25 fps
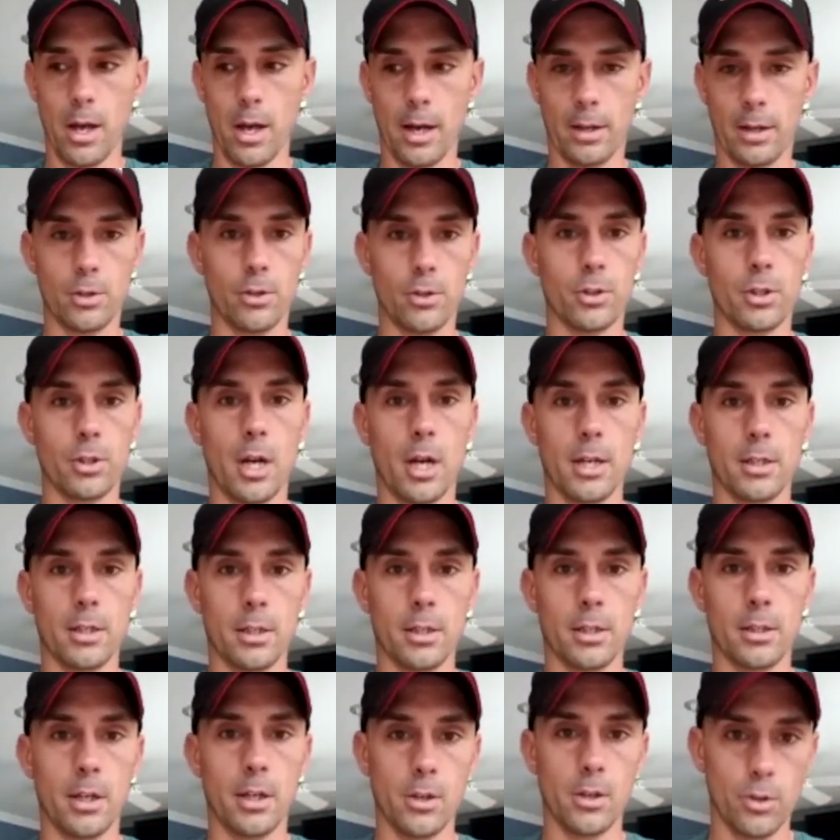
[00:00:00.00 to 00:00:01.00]

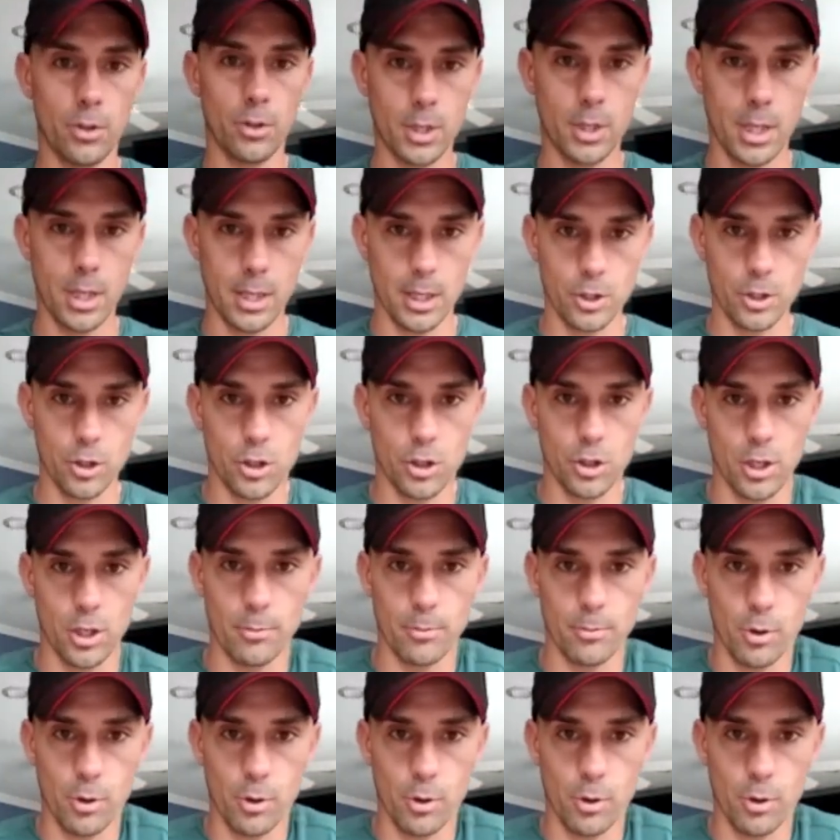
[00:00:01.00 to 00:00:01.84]
exercises that you see in a gym.